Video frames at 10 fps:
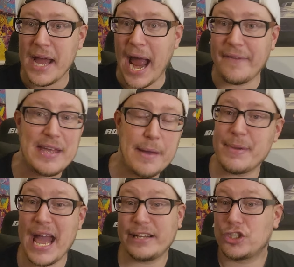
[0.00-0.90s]
And the
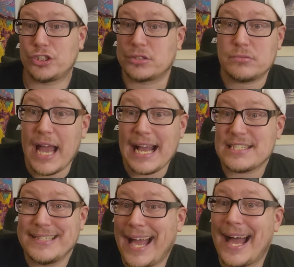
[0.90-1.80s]
NBA just
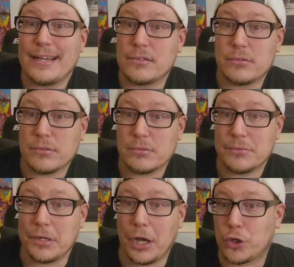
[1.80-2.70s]
has not
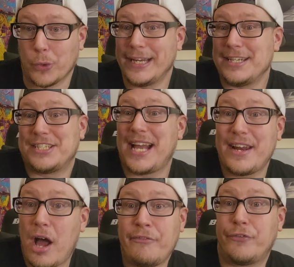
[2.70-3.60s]
agreed to sign
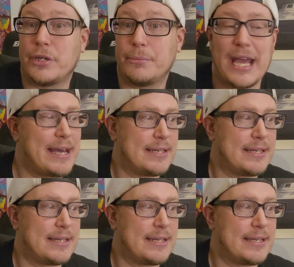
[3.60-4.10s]
off on him yet.